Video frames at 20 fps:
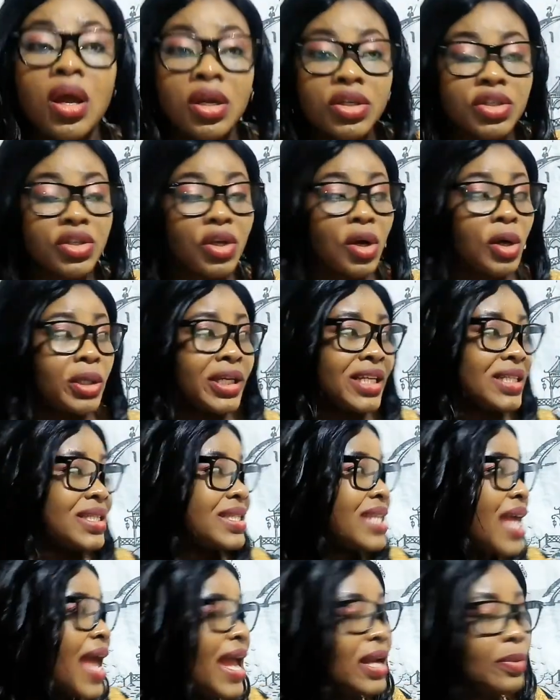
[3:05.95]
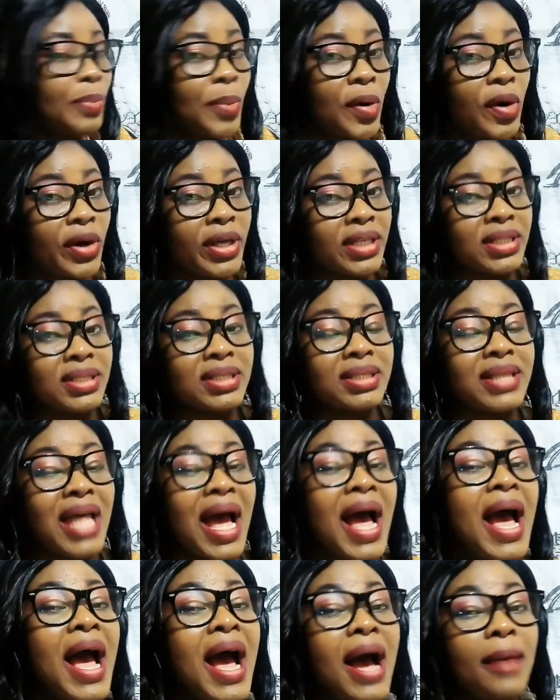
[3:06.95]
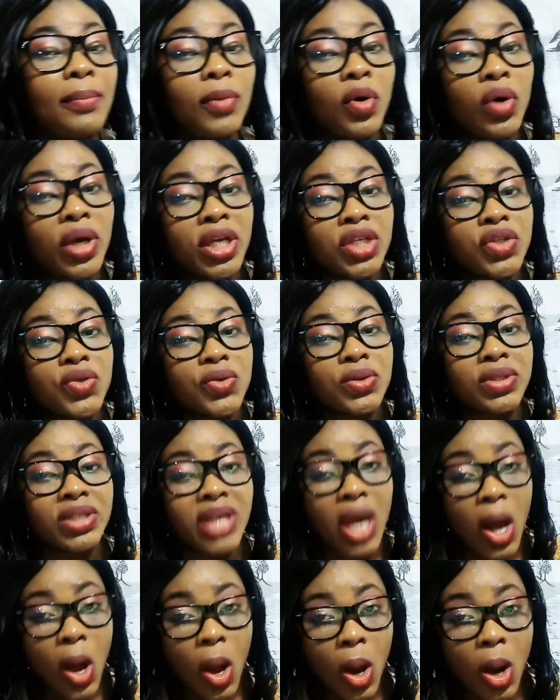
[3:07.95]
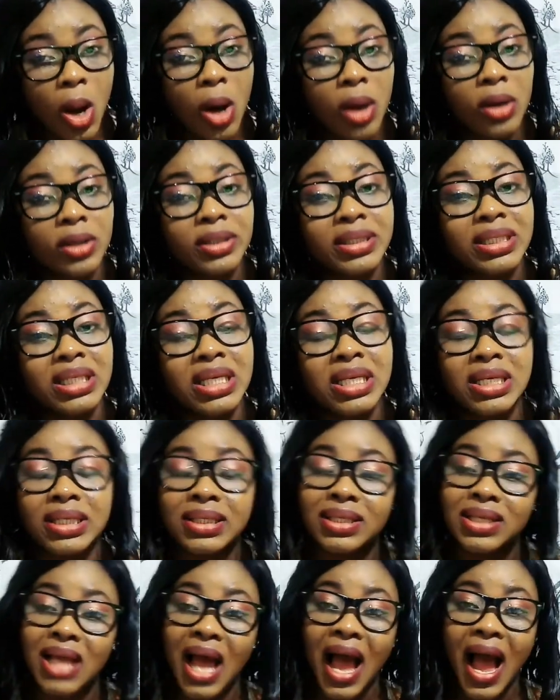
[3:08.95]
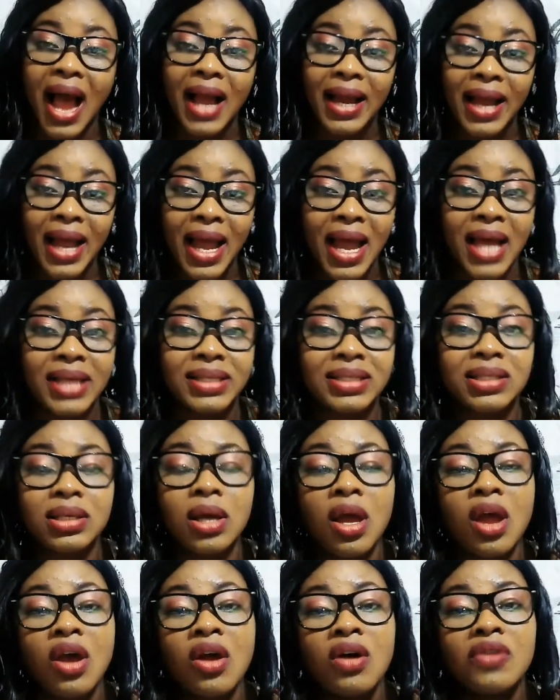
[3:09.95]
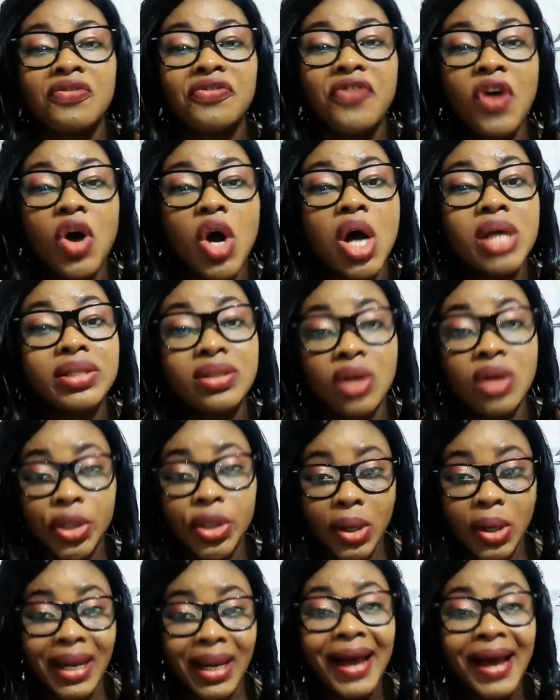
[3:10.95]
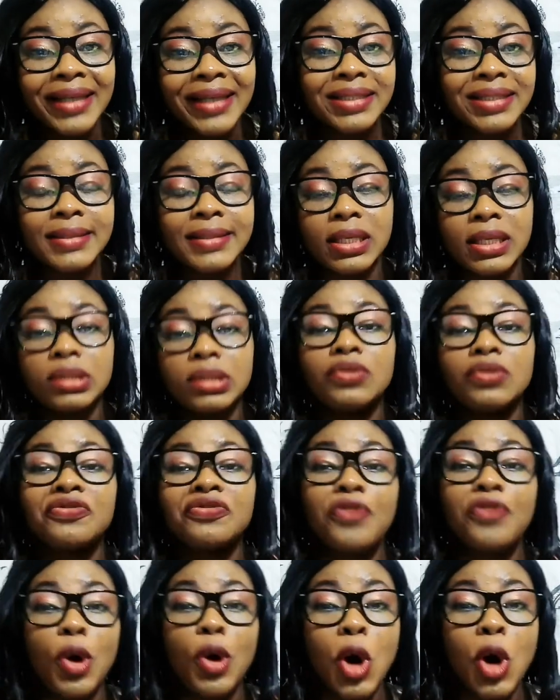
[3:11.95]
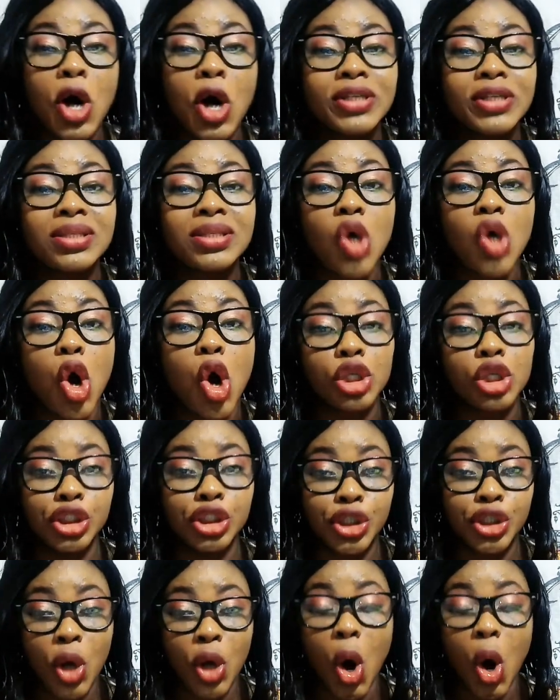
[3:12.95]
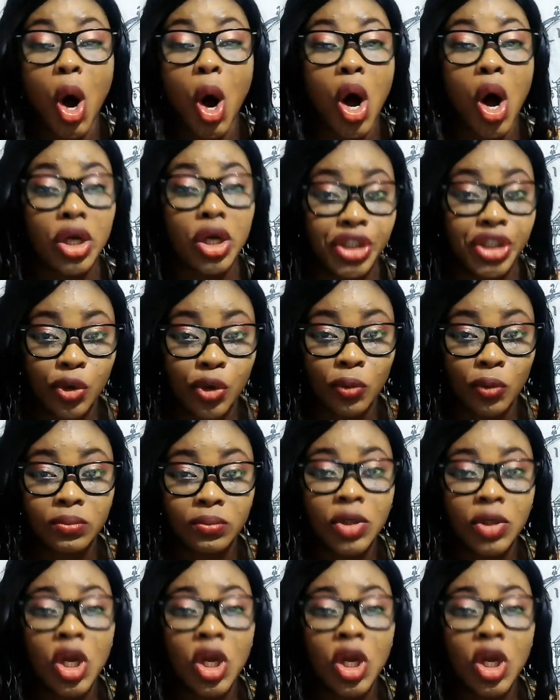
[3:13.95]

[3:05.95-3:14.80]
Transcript: So the third point that I'm going to tell us is gas. Focus on your lightning, focus on your audio.